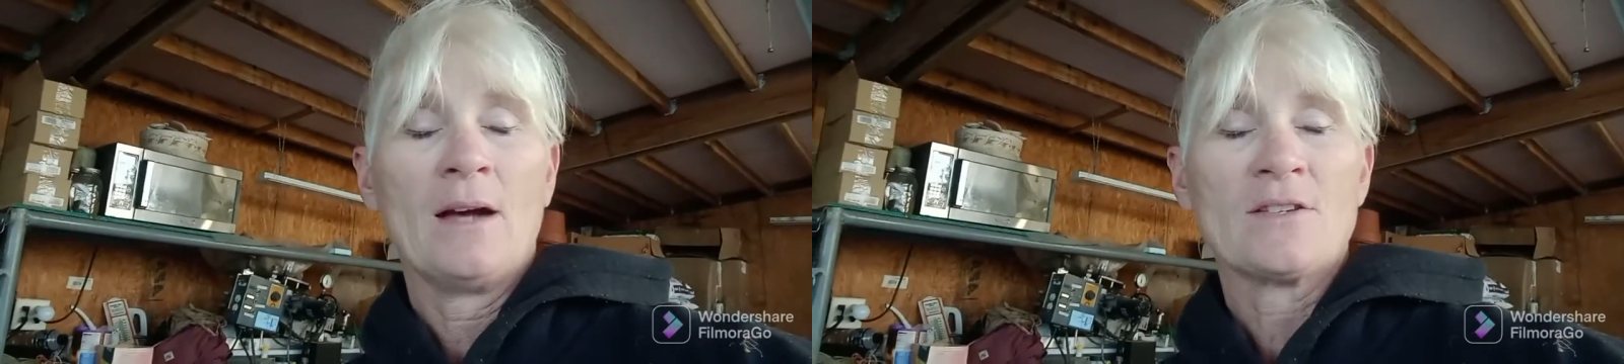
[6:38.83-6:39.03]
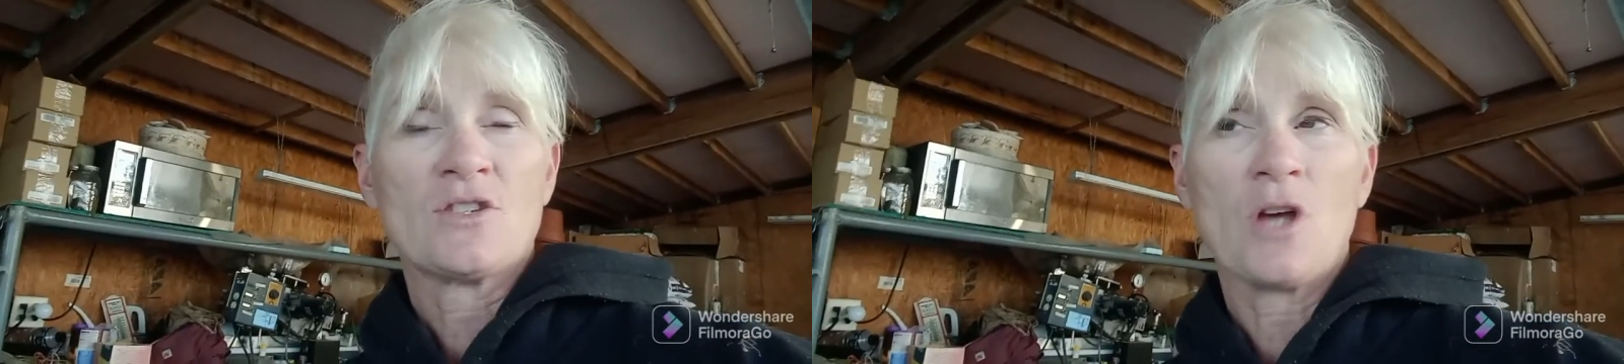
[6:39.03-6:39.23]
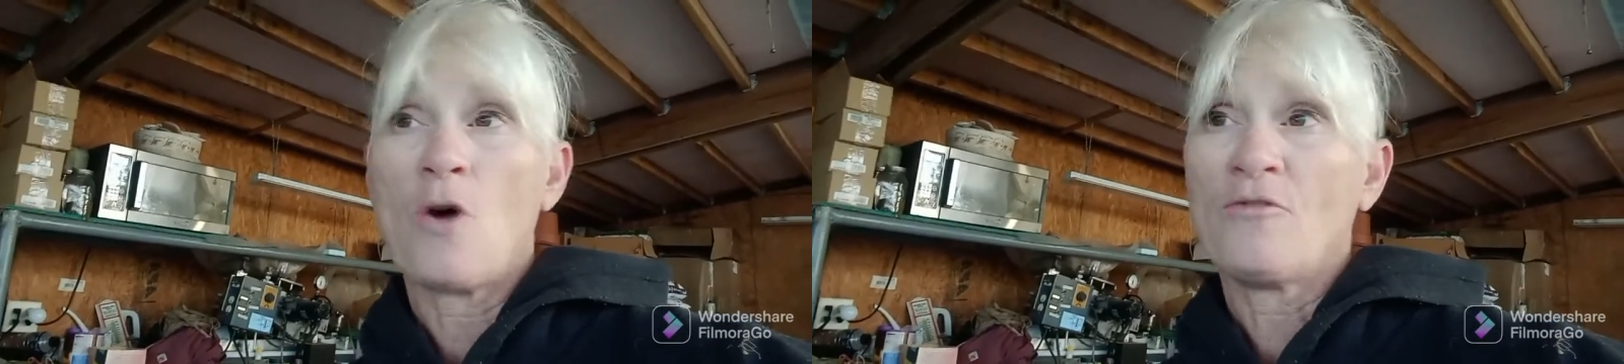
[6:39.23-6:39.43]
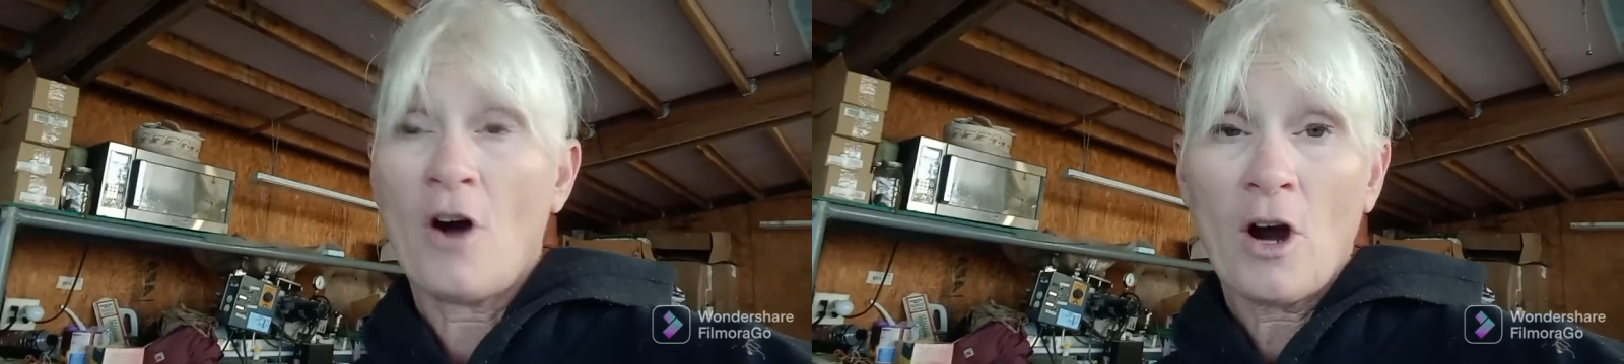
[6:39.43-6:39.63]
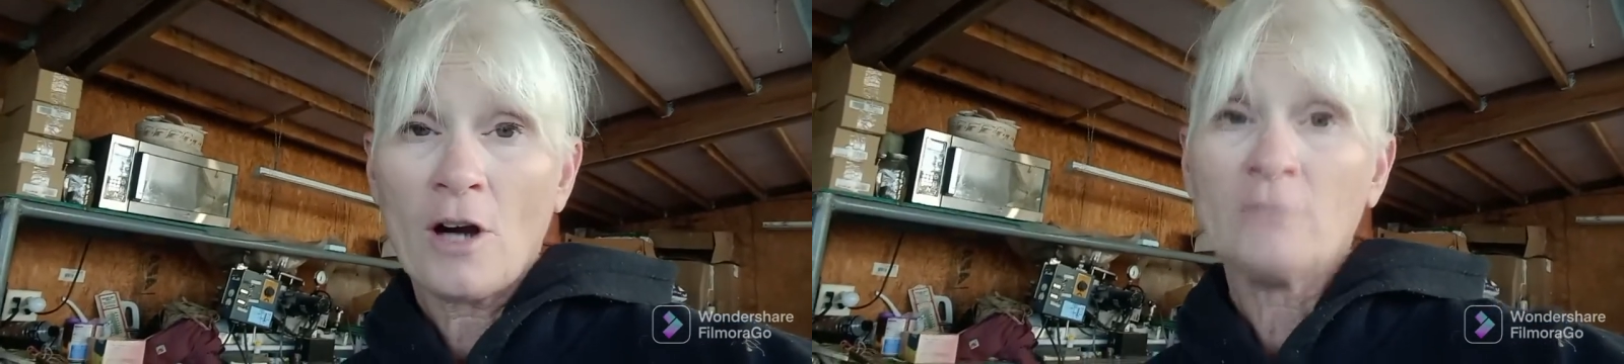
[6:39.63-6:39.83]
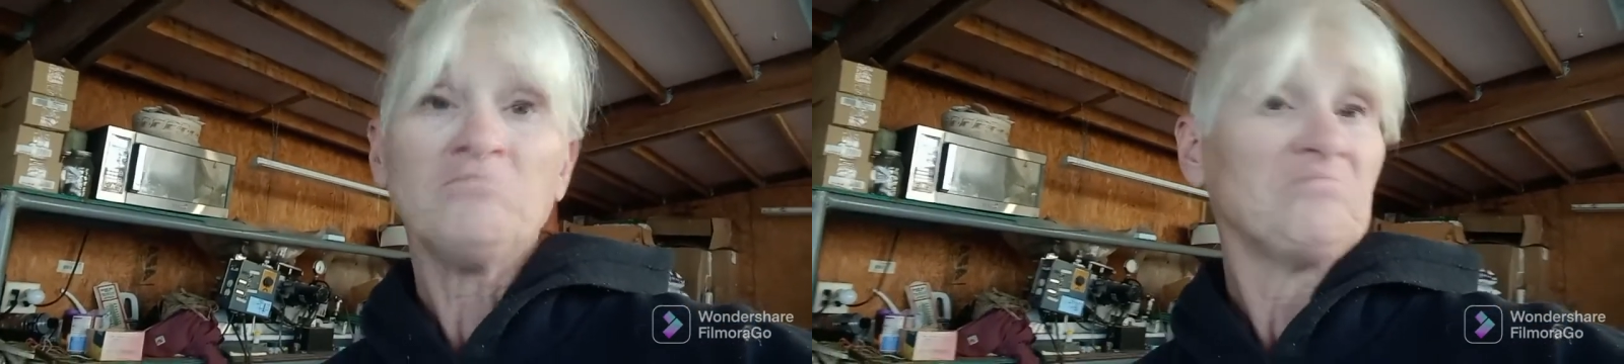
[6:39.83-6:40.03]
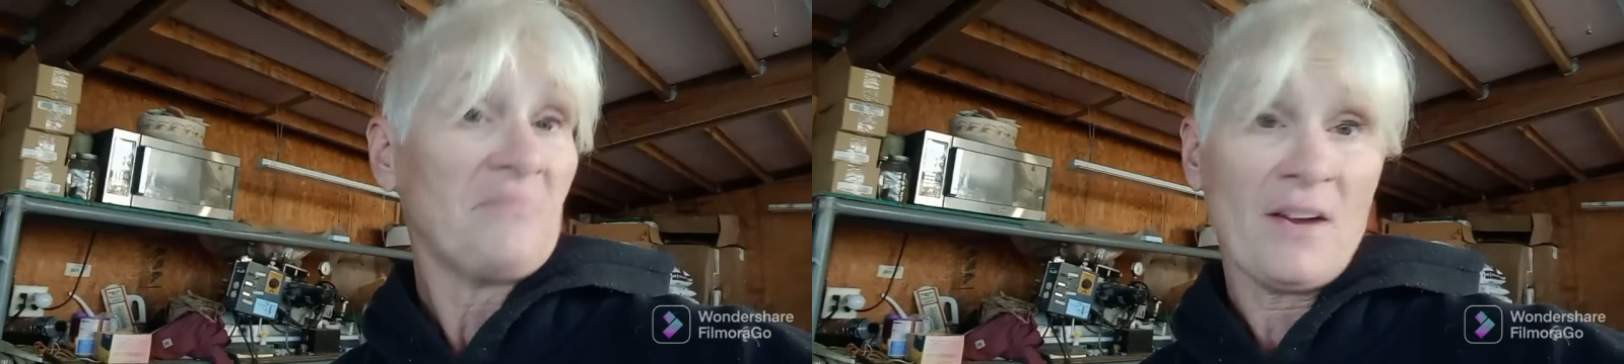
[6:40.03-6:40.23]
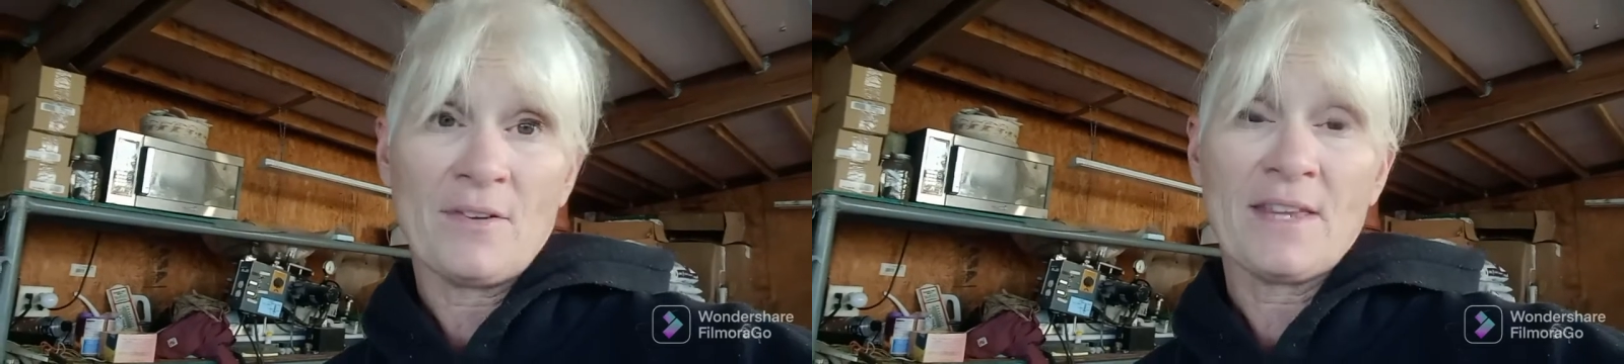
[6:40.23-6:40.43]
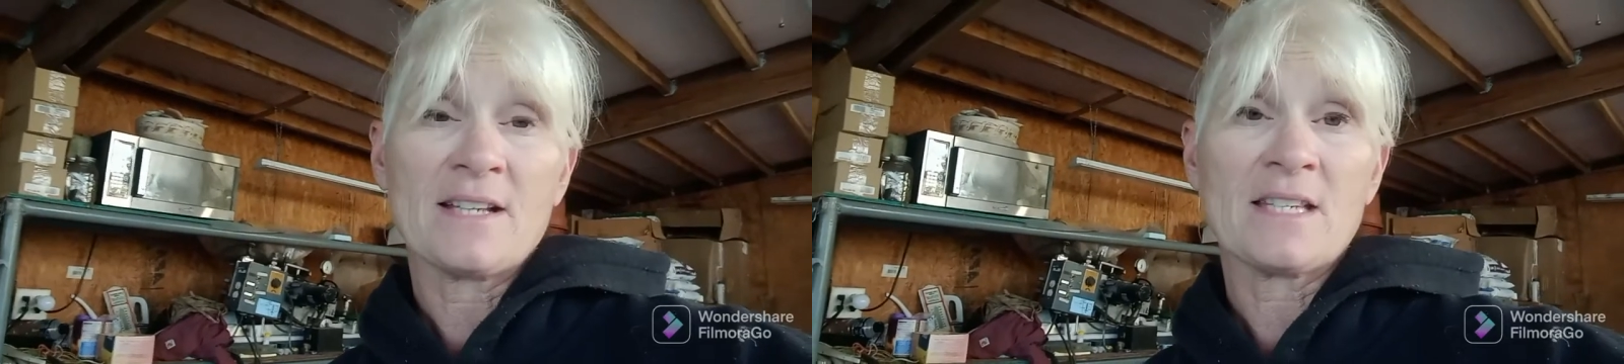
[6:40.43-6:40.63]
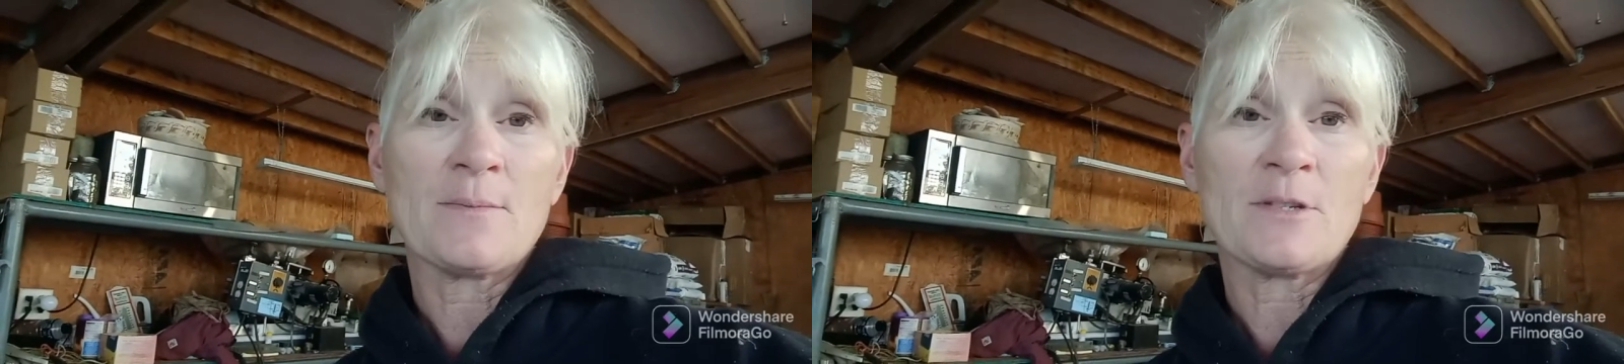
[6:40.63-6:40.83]
So far,
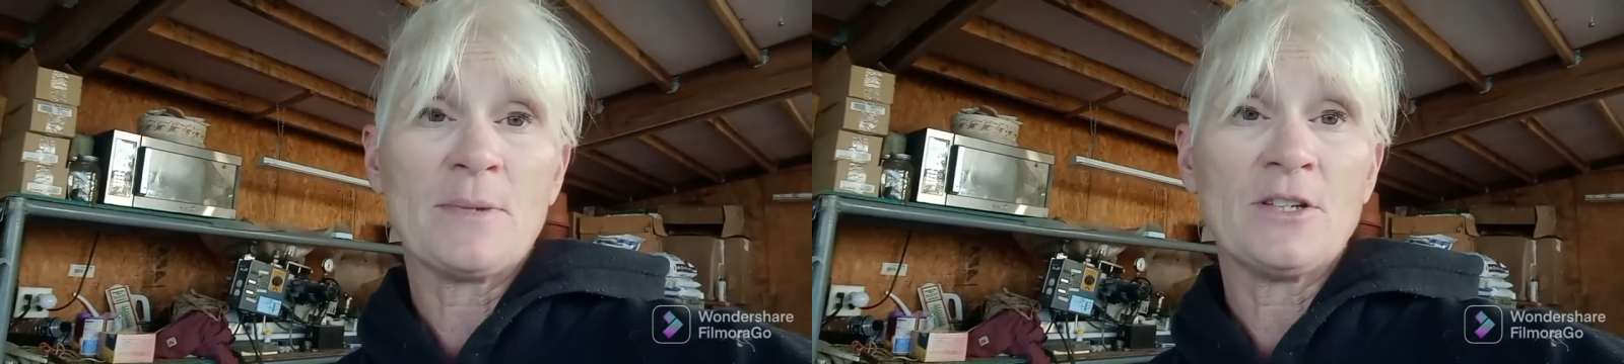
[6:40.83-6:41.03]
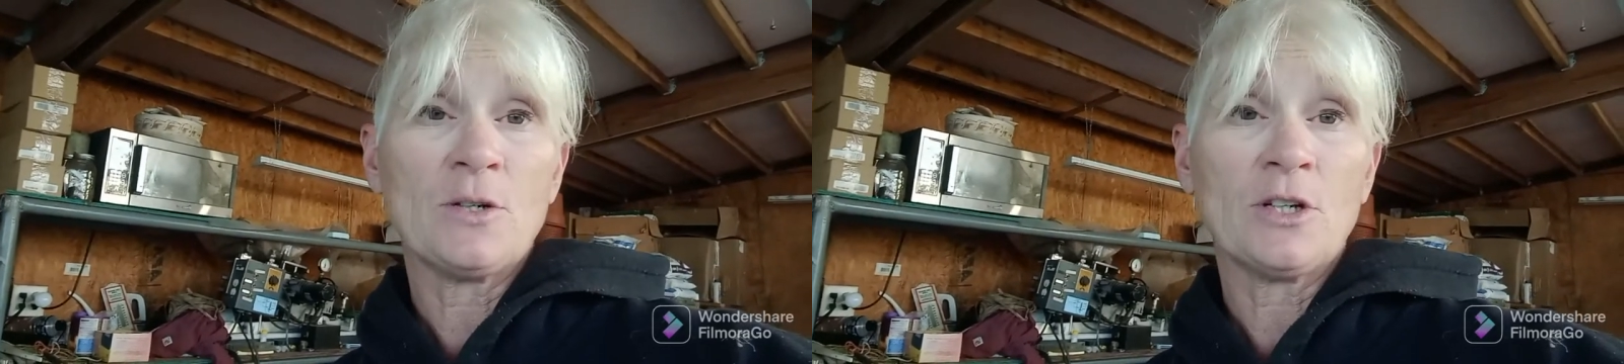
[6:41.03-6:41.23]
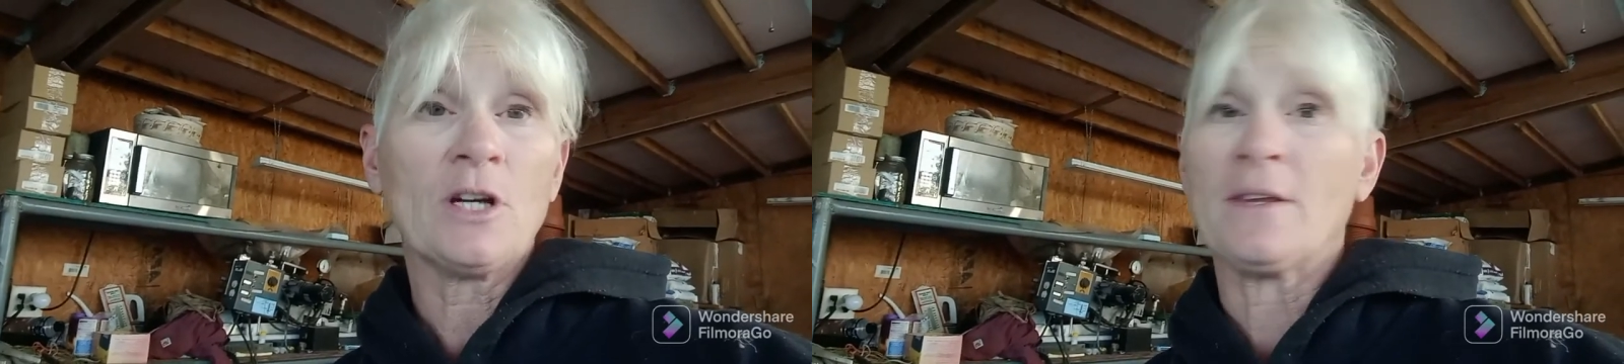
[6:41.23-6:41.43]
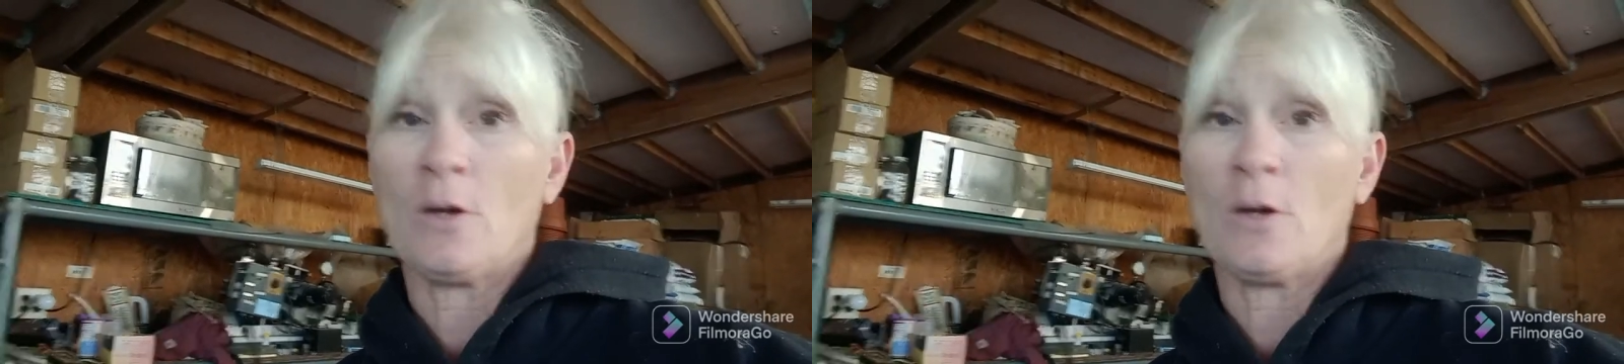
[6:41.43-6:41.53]
everything seems to be doing good.